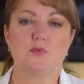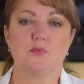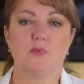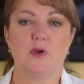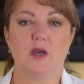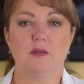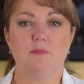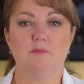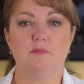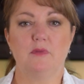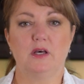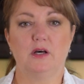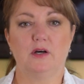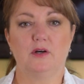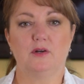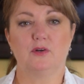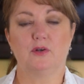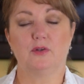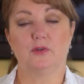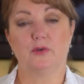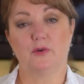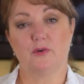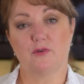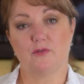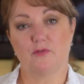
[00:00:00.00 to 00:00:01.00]
Red Mill
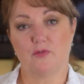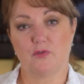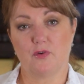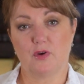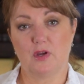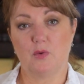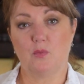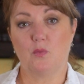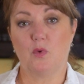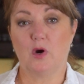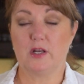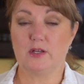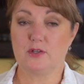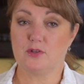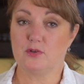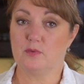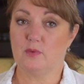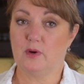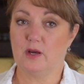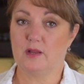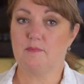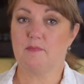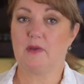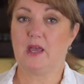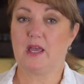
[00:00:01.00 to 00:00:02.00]
gluten-free
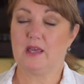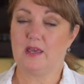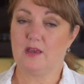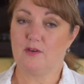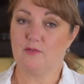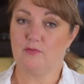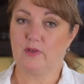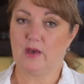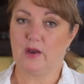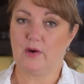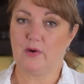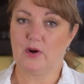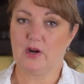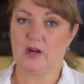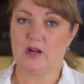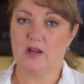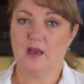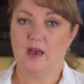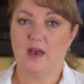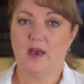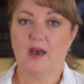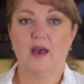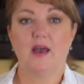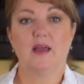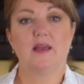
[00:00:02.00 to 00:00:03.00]
1-to-1 baking flour,
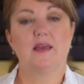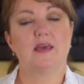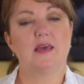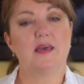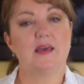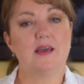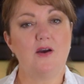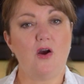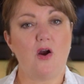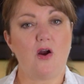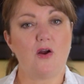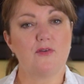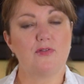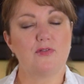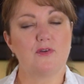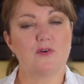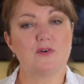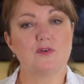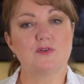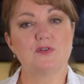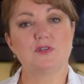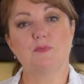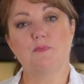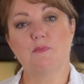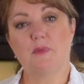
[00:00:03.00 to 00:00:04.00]
King
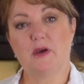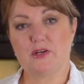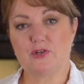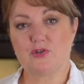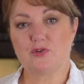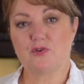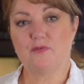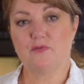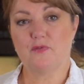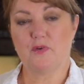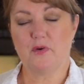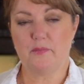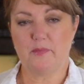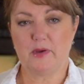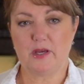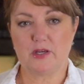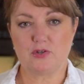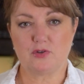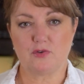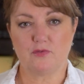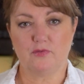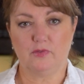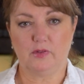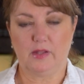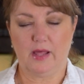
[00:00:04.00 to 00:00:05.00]
Arthur's Measure for
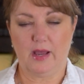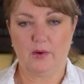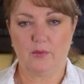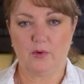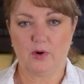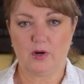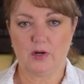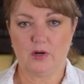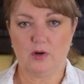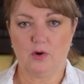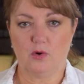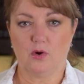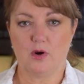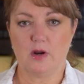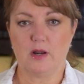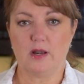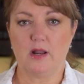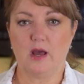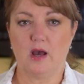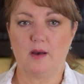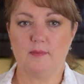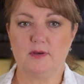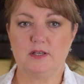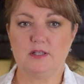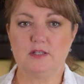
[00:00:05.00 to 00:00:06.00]
Measure flour, or
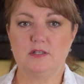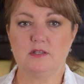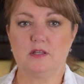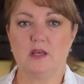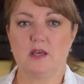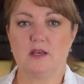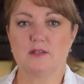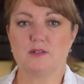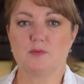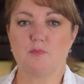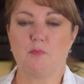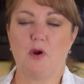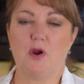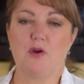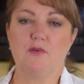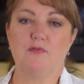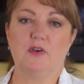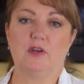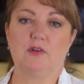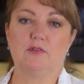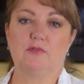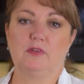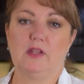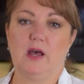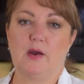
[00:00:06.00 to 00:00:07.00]
Namaste's
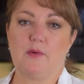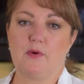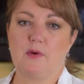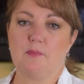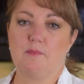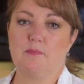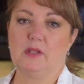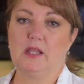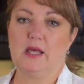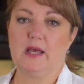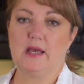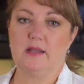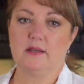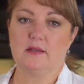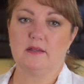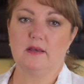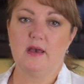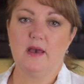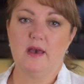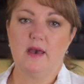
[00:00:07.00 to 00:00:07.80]
Perfect Flour Blend.